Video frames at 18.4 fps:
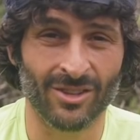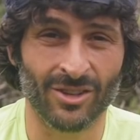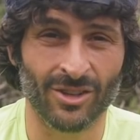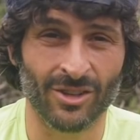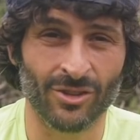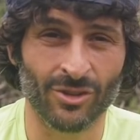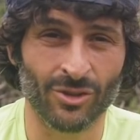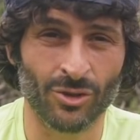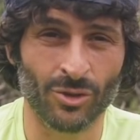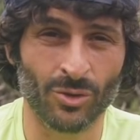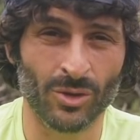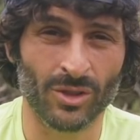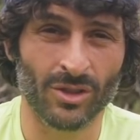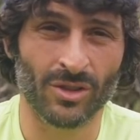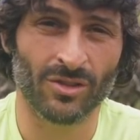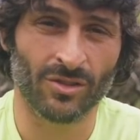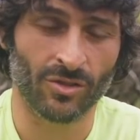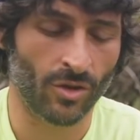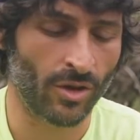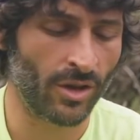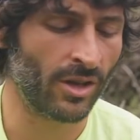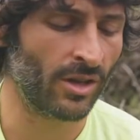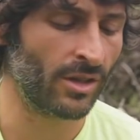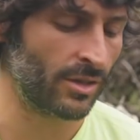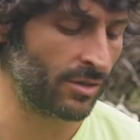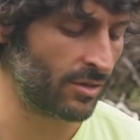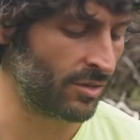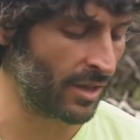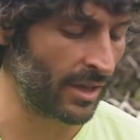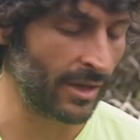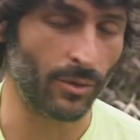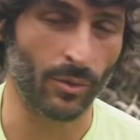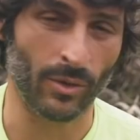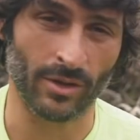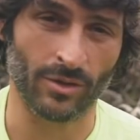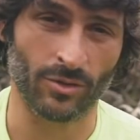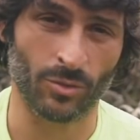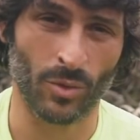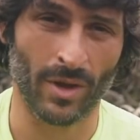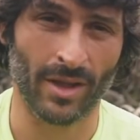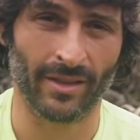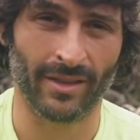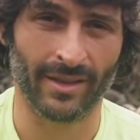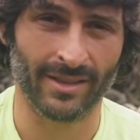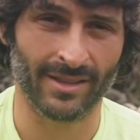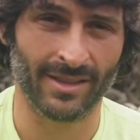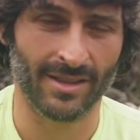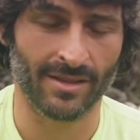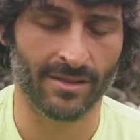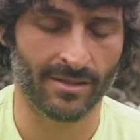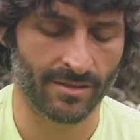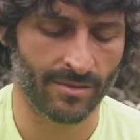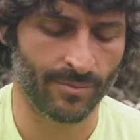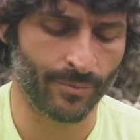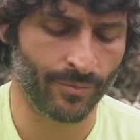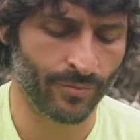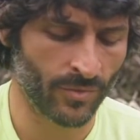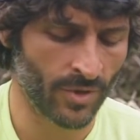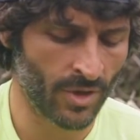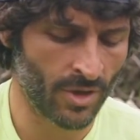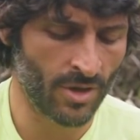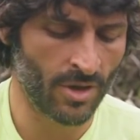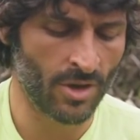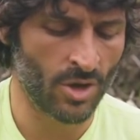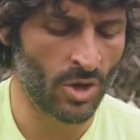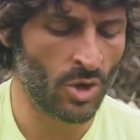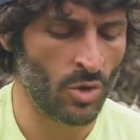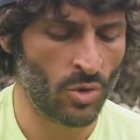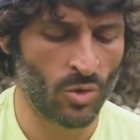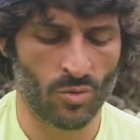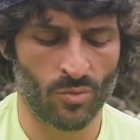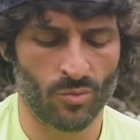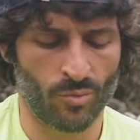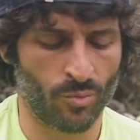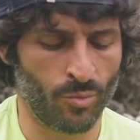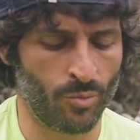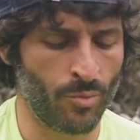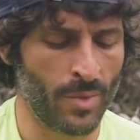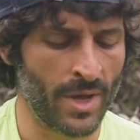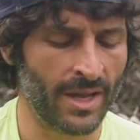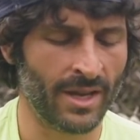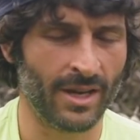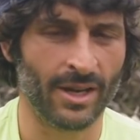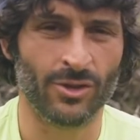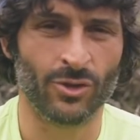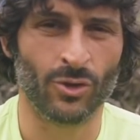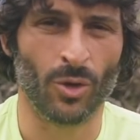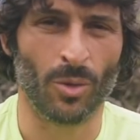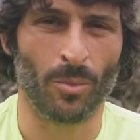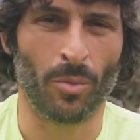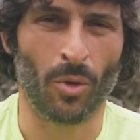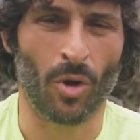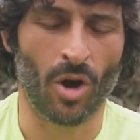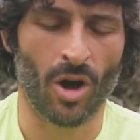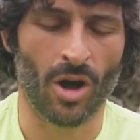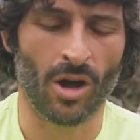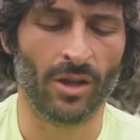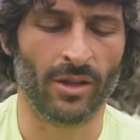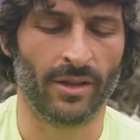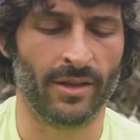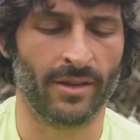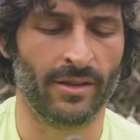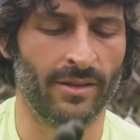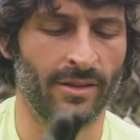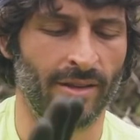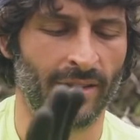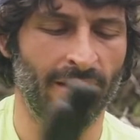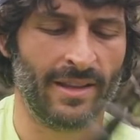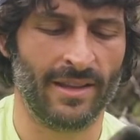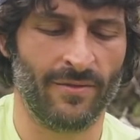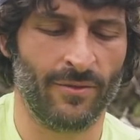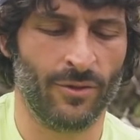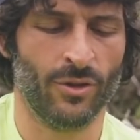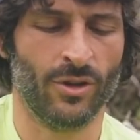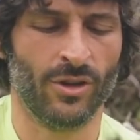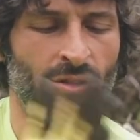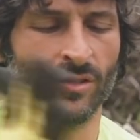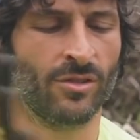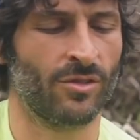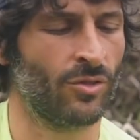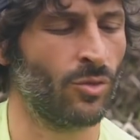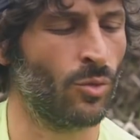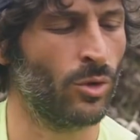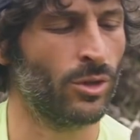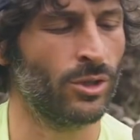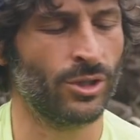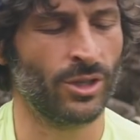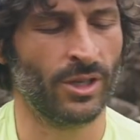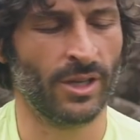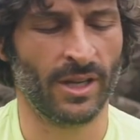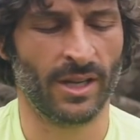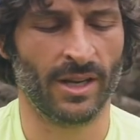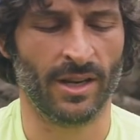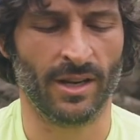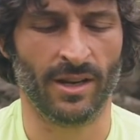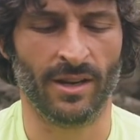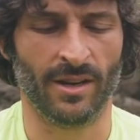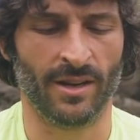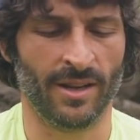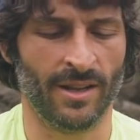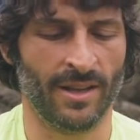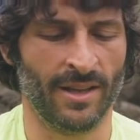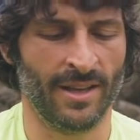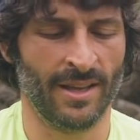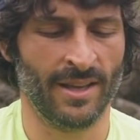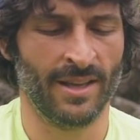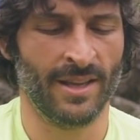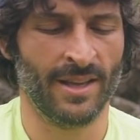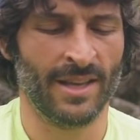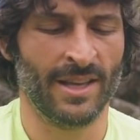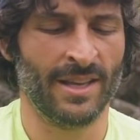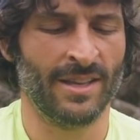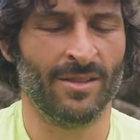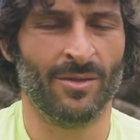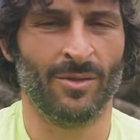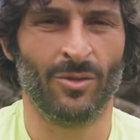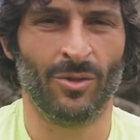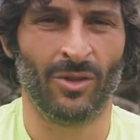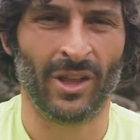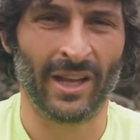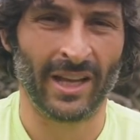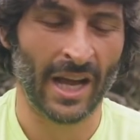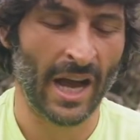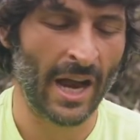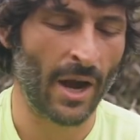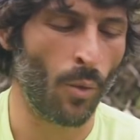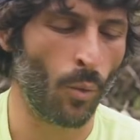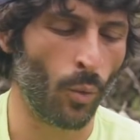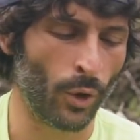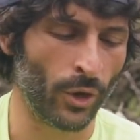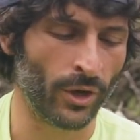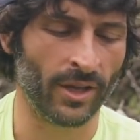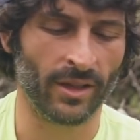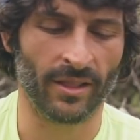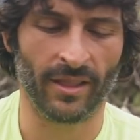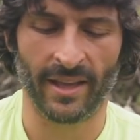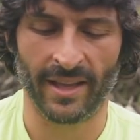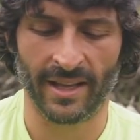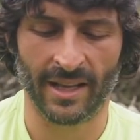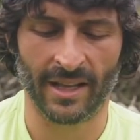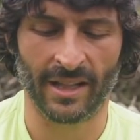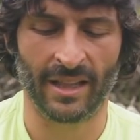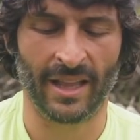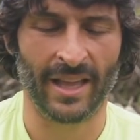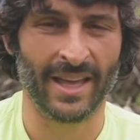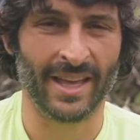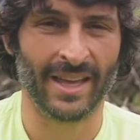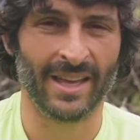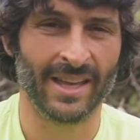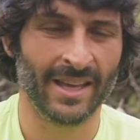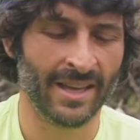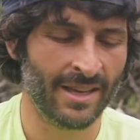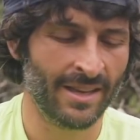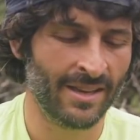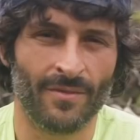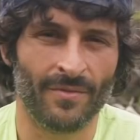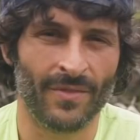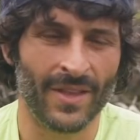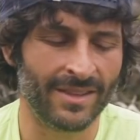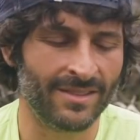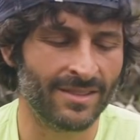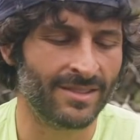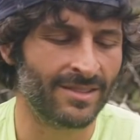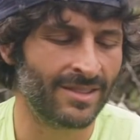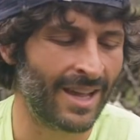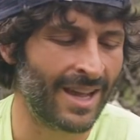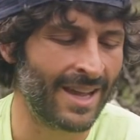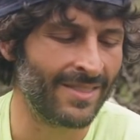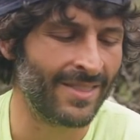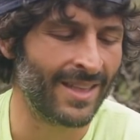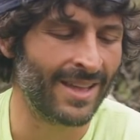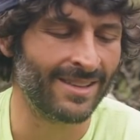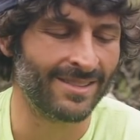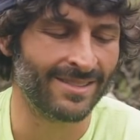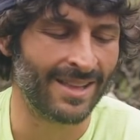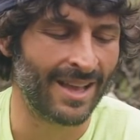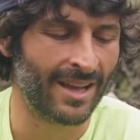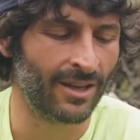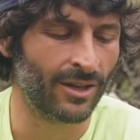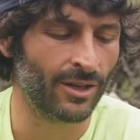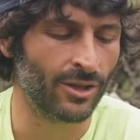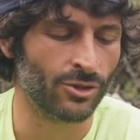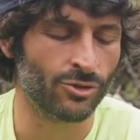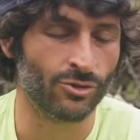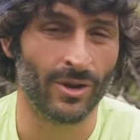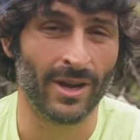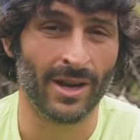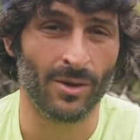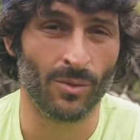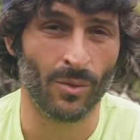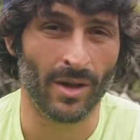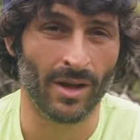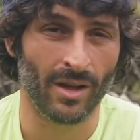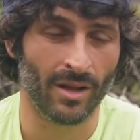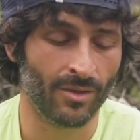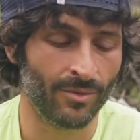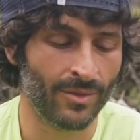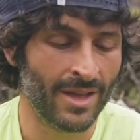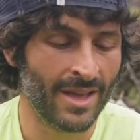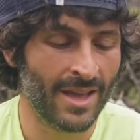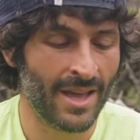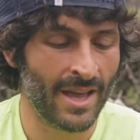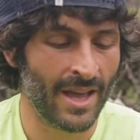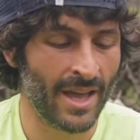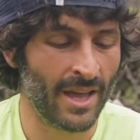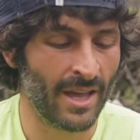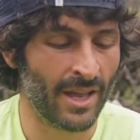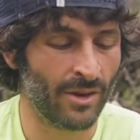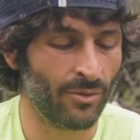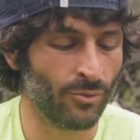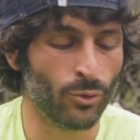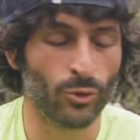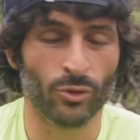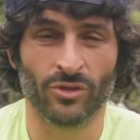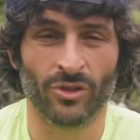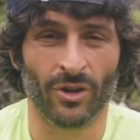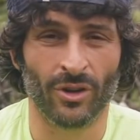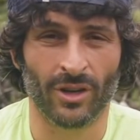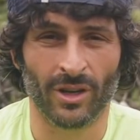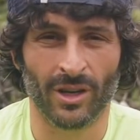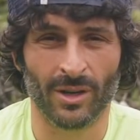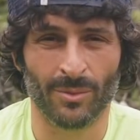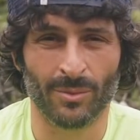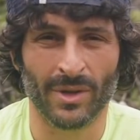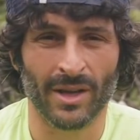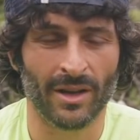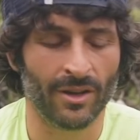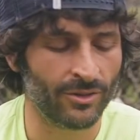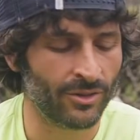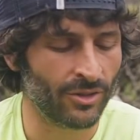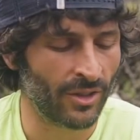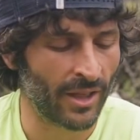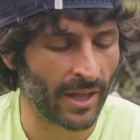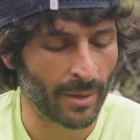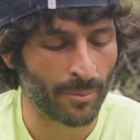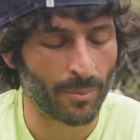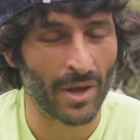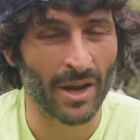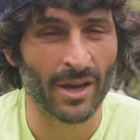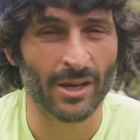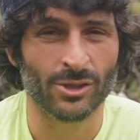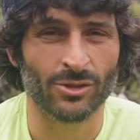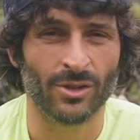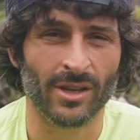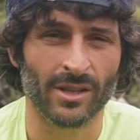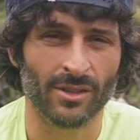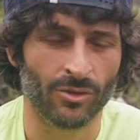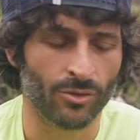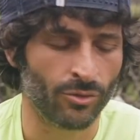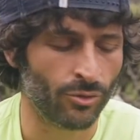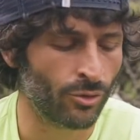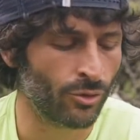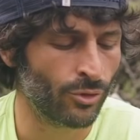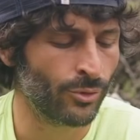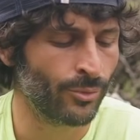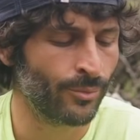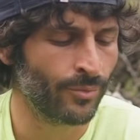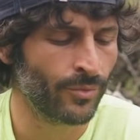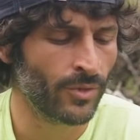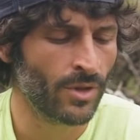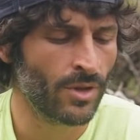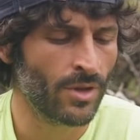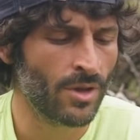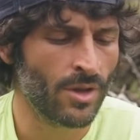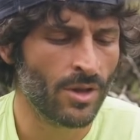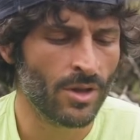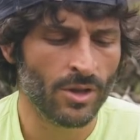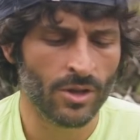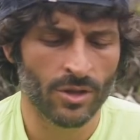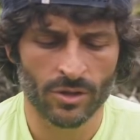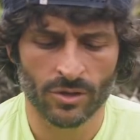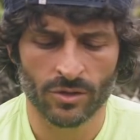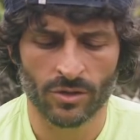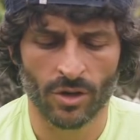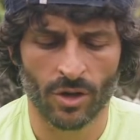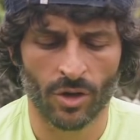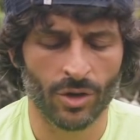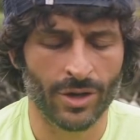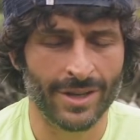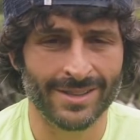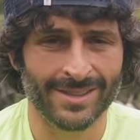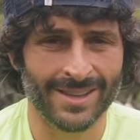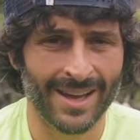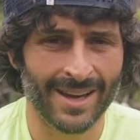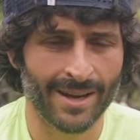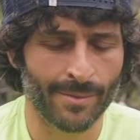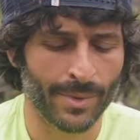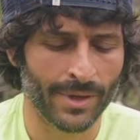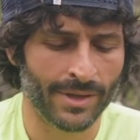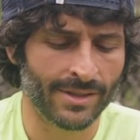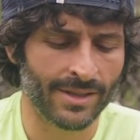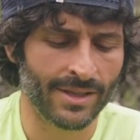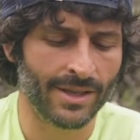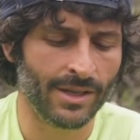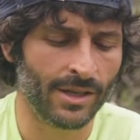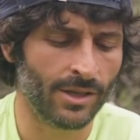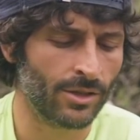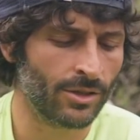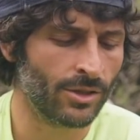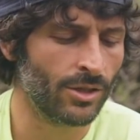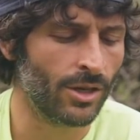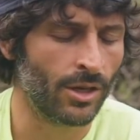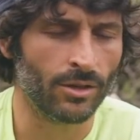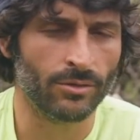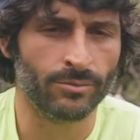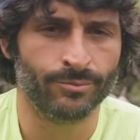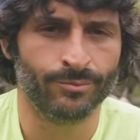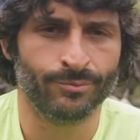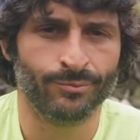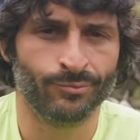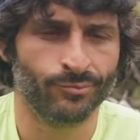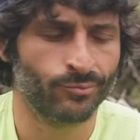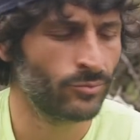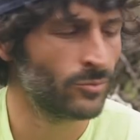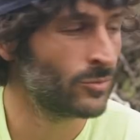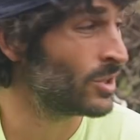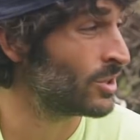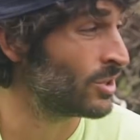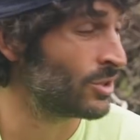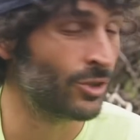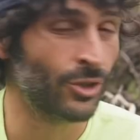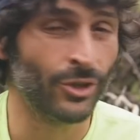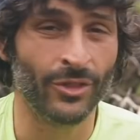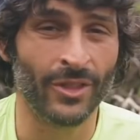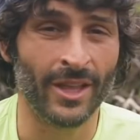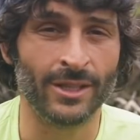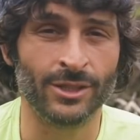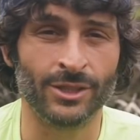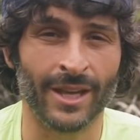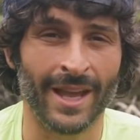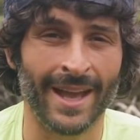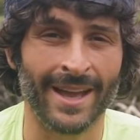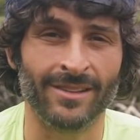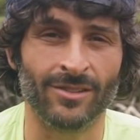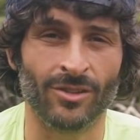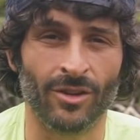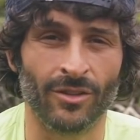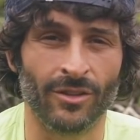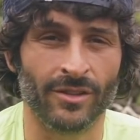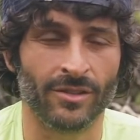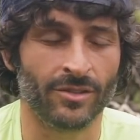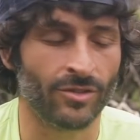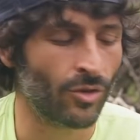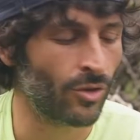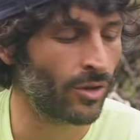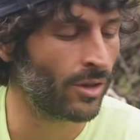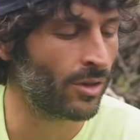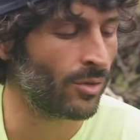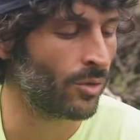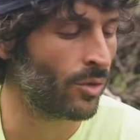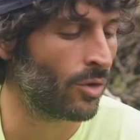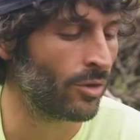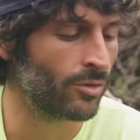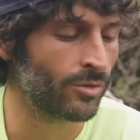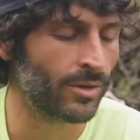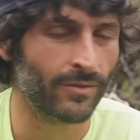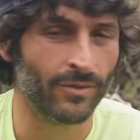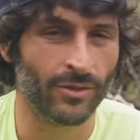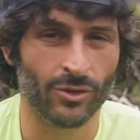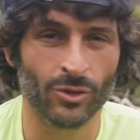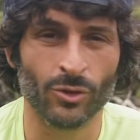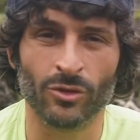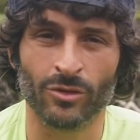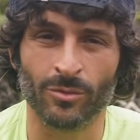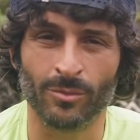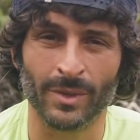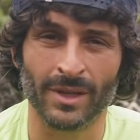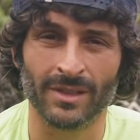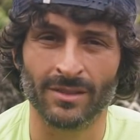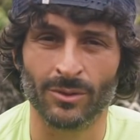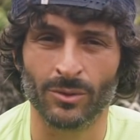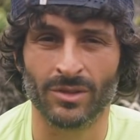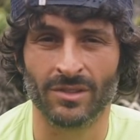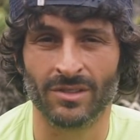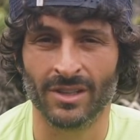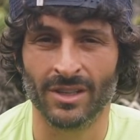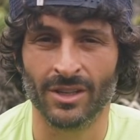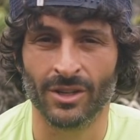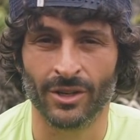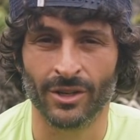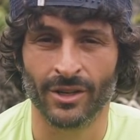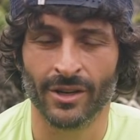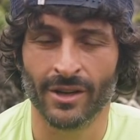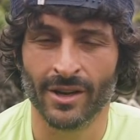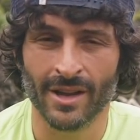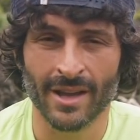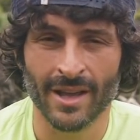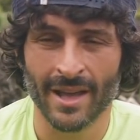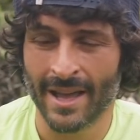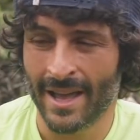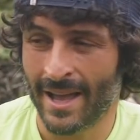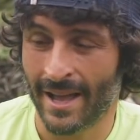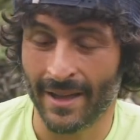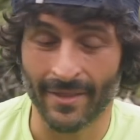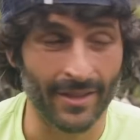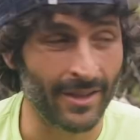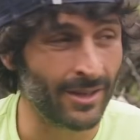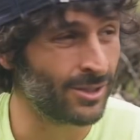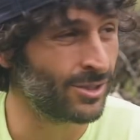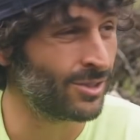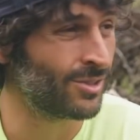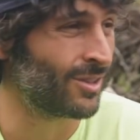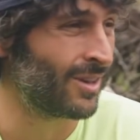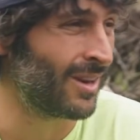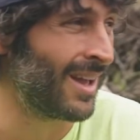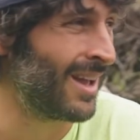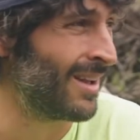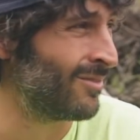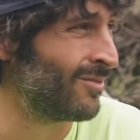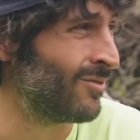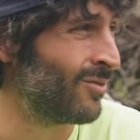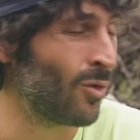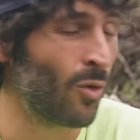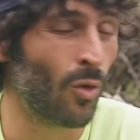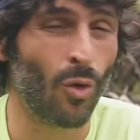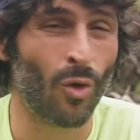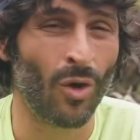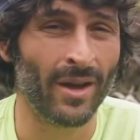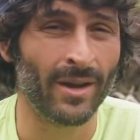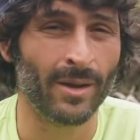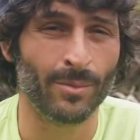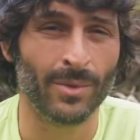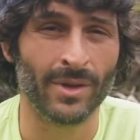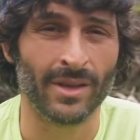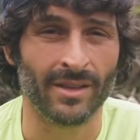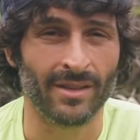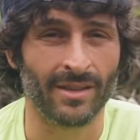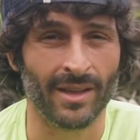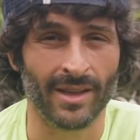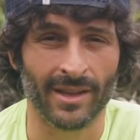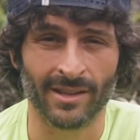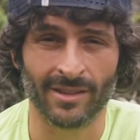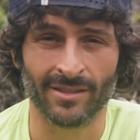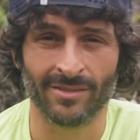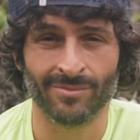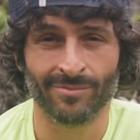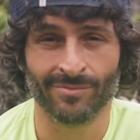you can do with the soil is like when it's wet like this, make it into a ball, and if you could squish it and like kind of work it like clay, that's a sign that it's not going to drain well and roots aren't going to be able to like penetrate through. So it's not a big deal, you know. It's good that she has all this soil. All we have to do is mix it with cinder, and then she's going to have quite a bit. And